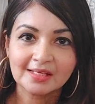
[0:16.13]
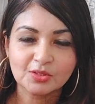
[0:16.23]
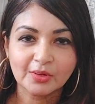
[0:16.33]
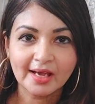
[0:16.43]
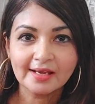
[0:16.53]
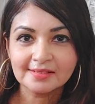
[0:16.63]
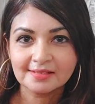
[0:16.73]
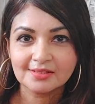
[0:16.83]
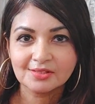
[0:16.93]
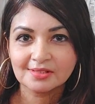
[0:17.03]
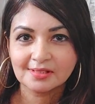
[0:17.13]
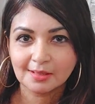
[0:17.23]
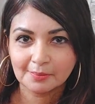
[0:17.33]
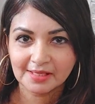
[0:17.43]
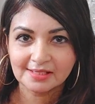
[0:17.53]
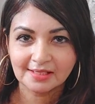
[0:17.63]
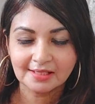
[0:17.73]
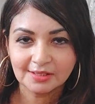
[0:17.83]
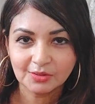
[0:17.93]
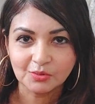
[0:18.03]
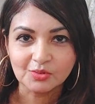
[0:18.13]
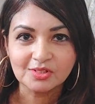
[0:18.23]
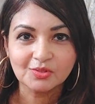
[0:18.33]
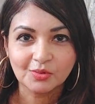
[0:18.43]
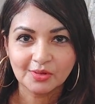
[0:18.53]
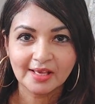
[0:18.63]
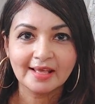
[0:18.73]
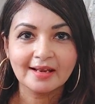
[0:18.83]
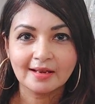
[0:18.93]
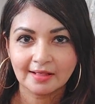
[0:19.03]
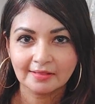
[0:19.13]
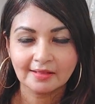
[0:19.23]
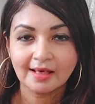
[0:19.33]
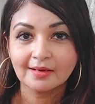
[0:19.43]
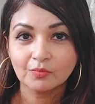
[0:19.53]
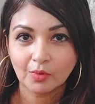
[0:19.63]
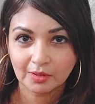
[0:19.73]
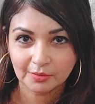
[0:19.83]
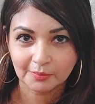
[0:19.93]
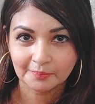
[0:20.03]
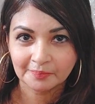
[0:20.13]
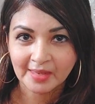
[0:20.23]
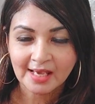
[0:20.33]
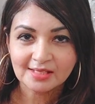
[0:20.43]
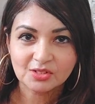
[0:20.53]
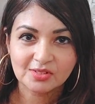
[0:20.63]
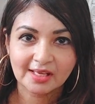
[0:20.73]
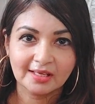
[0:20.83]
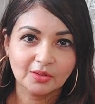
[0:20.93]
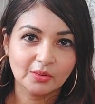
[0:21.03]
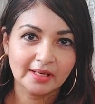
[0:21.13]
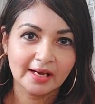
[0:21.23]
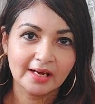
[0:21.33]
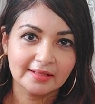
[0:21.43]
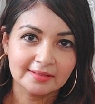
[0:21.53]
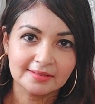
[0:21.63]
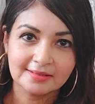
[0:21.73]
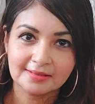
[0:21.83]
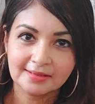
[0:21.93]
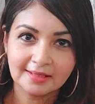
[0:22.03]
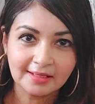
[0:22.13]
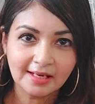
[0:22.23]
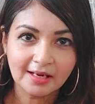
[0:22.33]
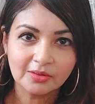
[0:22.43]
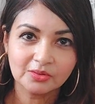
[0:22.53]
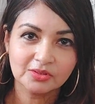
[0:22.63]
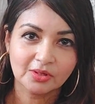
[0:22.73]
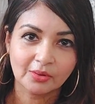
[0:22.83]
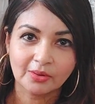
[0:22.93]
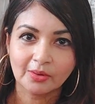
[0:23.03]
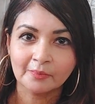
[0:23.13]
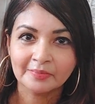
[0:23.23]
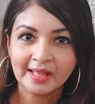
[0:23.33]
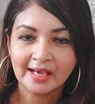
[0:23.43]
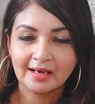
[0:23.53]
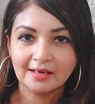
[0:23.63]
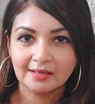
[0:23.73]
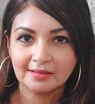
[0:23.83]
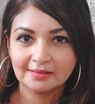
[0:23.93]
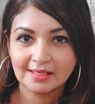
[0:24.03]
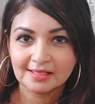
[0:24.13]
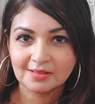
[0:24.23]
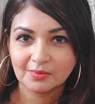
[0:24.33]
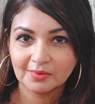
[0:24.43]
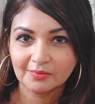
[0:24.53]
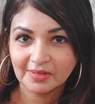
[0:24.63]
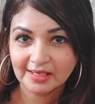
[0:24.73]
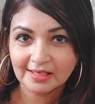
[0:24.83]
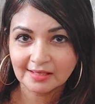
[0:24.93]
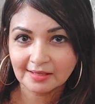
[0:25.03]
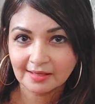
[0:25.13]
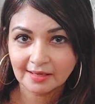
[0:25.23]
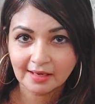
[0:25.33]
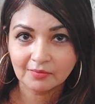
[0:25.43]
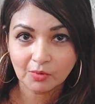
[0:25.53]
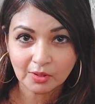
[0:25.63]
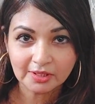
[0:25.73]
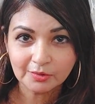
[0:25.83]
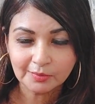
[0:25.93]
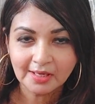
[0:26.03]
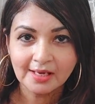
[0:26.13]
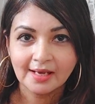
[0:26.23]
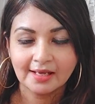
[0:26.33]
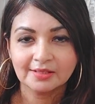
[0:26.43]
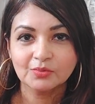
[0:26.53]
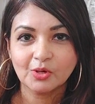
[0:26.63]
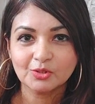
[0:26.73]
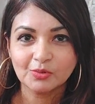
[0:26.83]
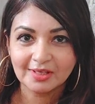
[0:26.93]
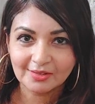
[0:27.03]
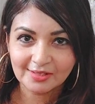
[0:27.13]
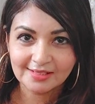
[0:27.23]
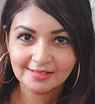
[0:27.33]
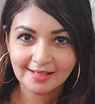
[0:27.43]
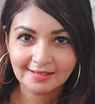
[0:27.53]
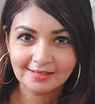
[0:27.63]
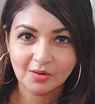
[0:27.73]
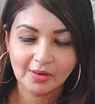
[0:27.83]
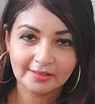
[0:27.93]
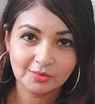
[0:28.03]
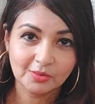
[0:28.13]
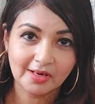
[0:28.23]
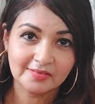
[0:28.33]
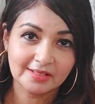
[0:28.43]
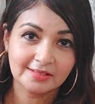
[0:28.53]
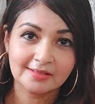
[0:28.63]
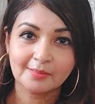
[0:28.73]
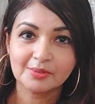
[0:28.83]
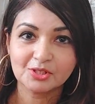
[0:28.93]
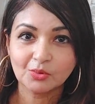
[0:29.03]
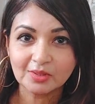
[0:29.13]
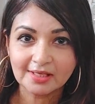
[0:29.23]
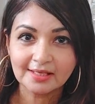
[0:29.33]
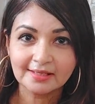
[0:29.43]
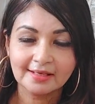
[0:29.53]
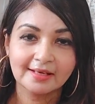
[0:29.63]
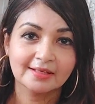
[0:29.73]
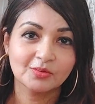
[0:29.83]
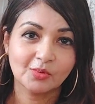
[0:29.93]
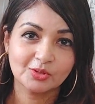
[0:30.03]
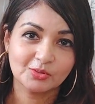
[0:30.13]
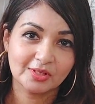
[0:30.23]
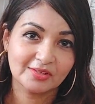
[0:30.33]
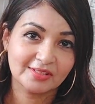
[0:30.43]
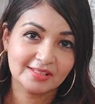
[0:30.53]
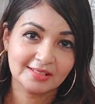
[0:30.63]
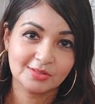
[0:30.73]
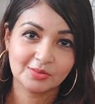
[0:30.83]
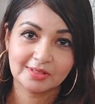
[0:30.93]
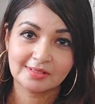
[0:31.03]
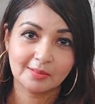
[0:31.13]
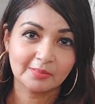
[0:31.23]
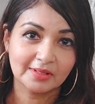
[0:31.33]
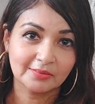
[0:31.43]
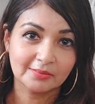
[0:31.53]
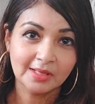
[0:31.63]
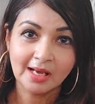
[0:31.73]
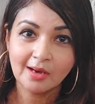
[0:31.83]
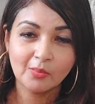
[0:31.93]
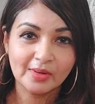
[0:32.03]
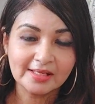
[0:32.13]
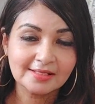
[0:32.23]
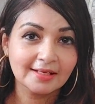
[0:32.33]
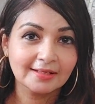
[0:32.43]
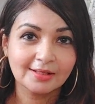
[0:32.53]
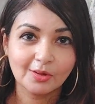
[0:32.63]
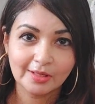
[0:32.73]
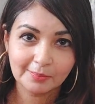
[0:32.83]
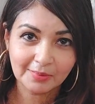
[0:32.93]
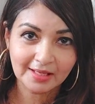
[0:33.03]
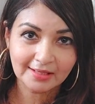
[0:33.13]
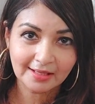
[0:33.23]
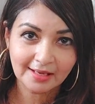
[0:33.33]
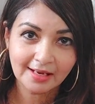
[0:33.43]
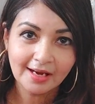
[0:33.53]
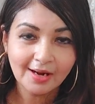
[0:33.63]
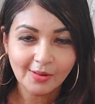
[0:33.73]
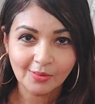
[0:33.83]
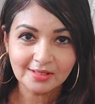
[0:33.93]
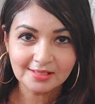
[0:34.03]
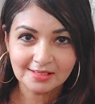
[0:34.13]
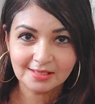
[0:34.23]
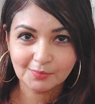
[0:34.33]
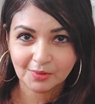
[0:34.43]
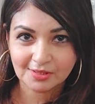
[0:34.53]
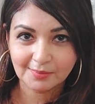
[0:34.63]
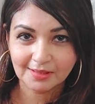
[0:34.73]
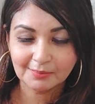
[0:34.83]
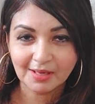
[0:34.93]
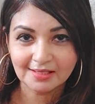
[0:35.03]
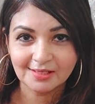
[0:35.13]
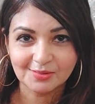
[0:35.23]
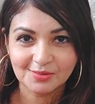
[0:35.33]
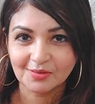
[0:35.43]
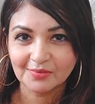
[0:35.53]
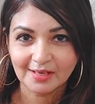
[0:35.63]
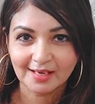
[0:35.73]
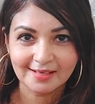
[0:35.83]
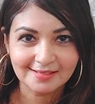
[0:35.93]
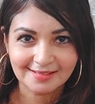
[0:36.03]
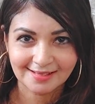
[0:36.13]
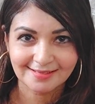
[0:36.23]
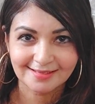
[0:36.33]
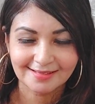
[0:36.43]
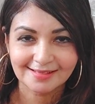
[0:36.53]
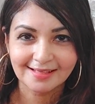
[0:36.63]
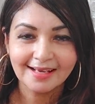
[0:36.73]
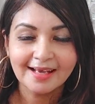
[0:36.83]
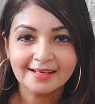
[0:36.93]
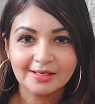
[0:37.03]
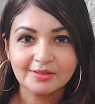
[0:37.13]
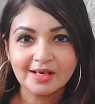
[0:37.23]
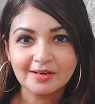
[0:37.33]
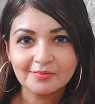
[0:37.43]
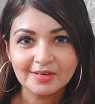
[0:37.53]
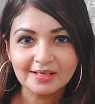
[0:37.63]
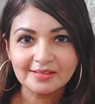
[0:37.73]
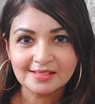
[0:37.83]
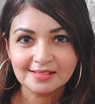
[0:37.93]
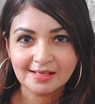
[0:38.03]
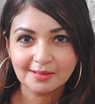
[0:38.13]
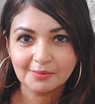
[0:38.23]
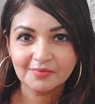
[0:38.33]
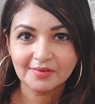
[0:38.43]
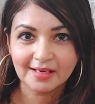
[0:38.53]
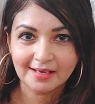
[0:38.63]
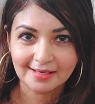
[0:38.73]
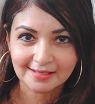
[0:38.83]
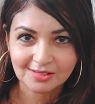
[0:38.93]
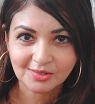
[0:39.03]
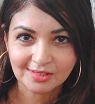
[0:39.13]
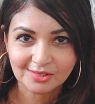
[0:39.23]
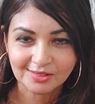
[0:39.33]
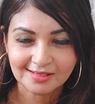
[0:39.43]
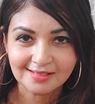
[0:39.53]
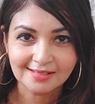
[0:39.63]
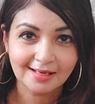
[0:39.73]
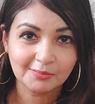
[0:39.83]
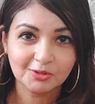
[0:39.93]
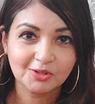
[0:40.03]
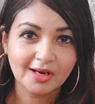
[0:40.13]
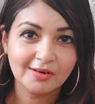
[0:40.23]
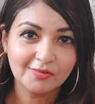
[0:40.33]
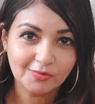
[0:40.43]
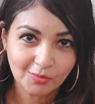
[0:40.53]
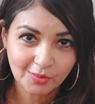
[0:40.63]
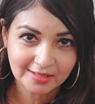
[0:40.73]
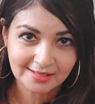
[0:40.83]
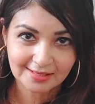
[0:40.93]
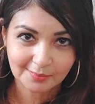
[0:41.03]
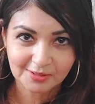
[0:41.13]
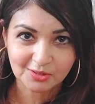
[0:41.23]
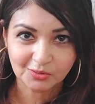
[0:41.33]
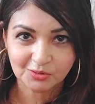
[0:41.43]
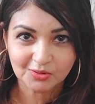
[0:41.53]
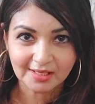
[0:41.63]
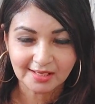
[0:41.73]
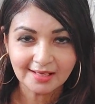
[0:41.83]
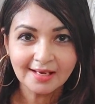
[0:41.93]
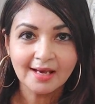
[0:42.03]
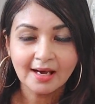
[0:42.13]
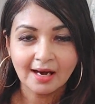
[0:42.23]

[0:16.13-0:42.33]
So, hair extensions are basically used to create length and volume. So, say your hair is thinning out, or there's very little hair volume, and you want to increase that, and you have, for example, shoulder length hair and you want to increase it to example of waist length or hip length hair. All this is possible by the use of hair extensions. Now there are various type of hair extensions, and I'm going to cover 4 in this episode today.